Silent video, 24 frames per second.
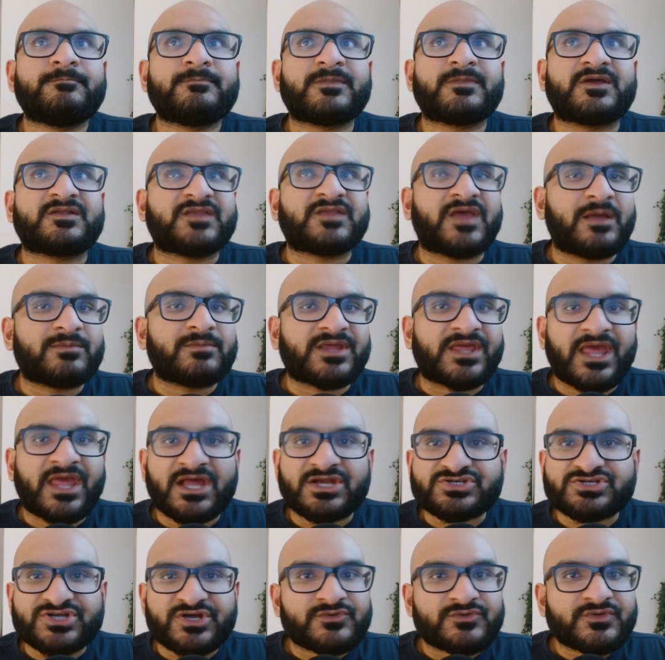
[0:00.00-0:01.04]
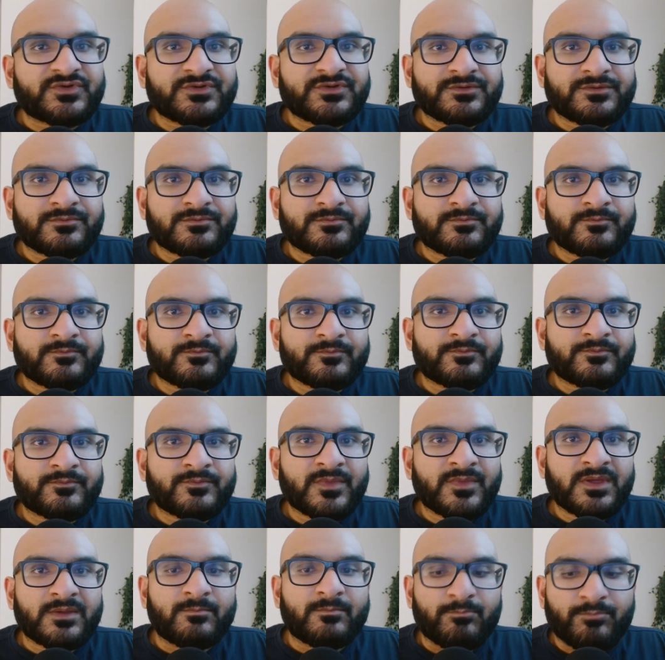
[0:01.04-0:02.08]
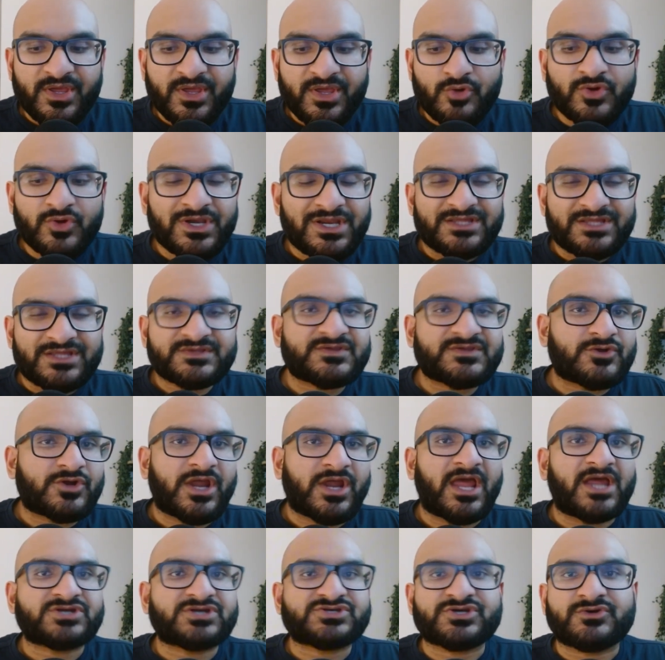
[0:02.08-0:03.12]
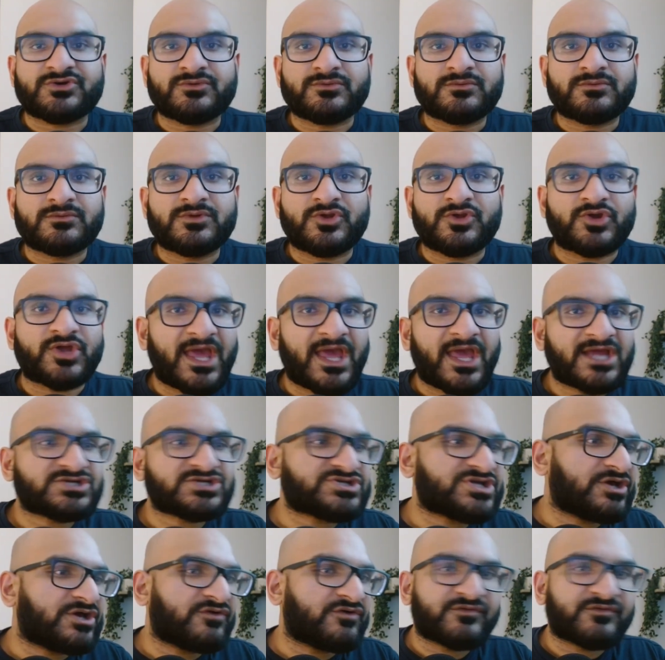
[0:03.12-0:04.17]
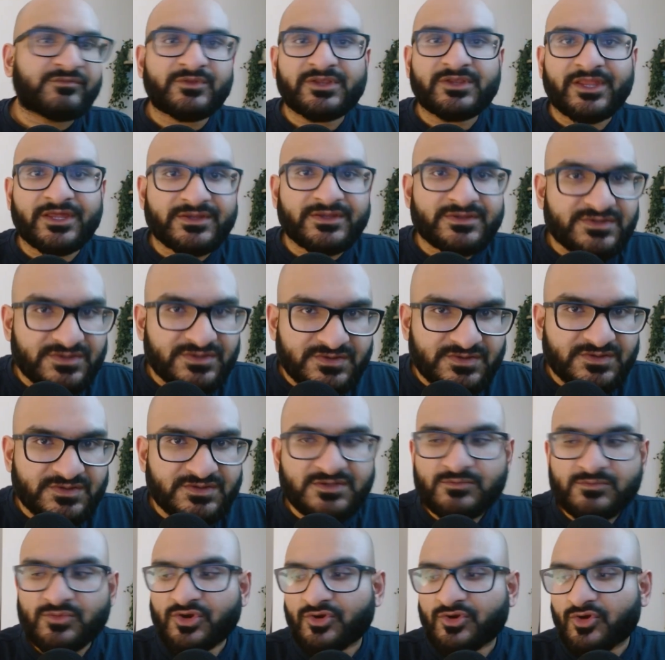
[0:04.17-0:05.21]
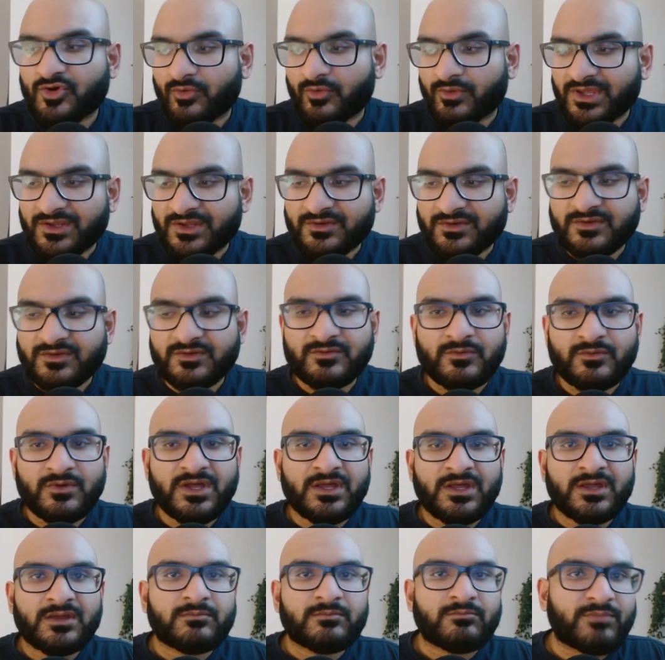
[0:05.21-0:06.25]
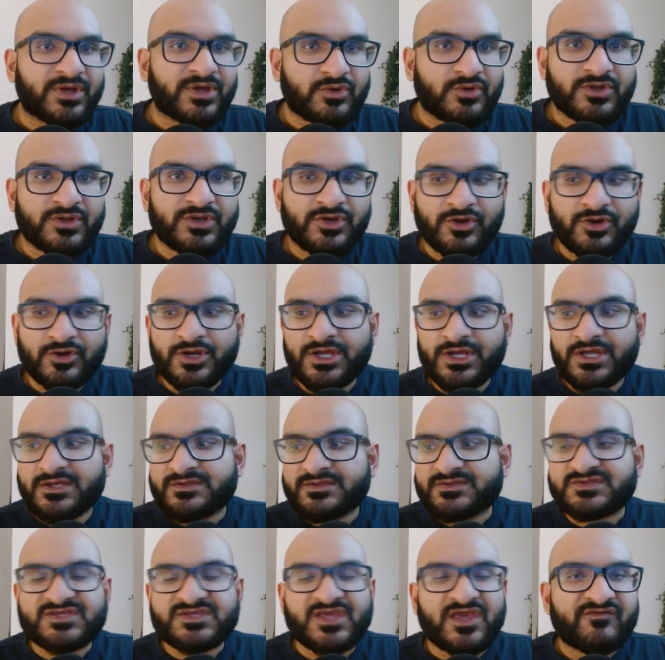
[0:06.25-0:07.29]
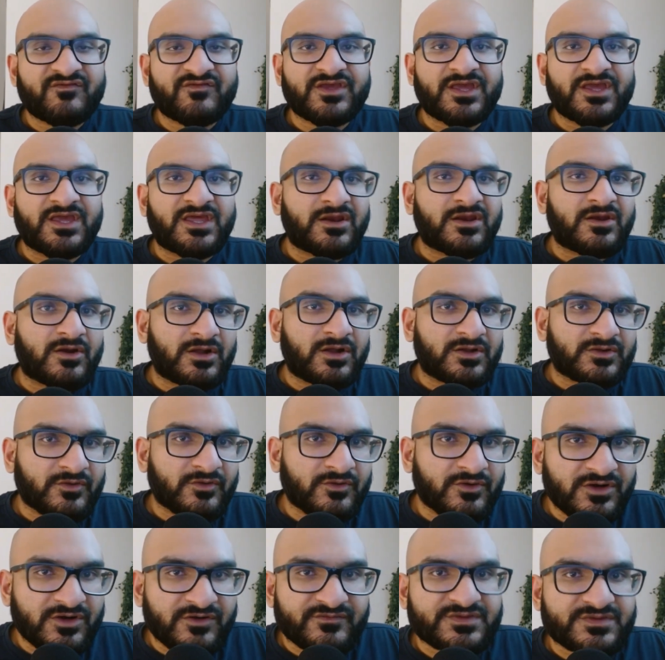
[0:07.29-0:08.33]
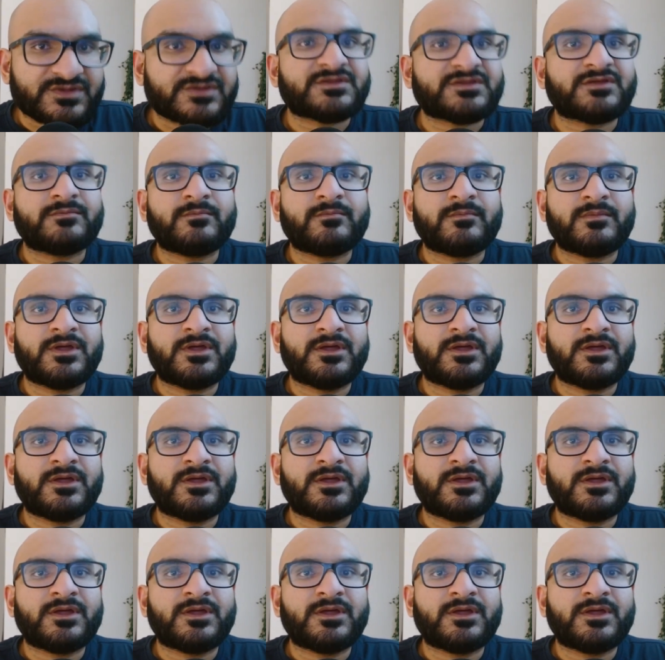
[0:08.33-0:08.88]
a time to cash out. Bitcoin is your cash out. You're cashing out from the legacy system. You're going into Bitcoin. You're saving in an alternative system